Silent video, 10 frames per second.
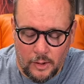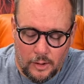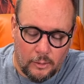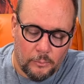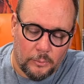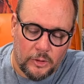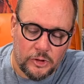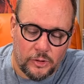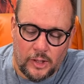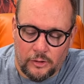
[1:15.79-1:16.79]
But I'm going to
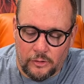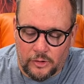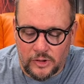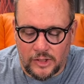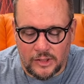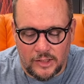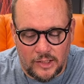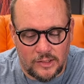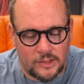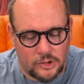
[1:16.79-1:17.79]
show you how to do this. It's an
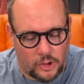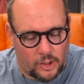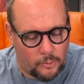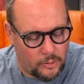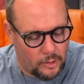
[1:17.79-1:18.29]
easy job.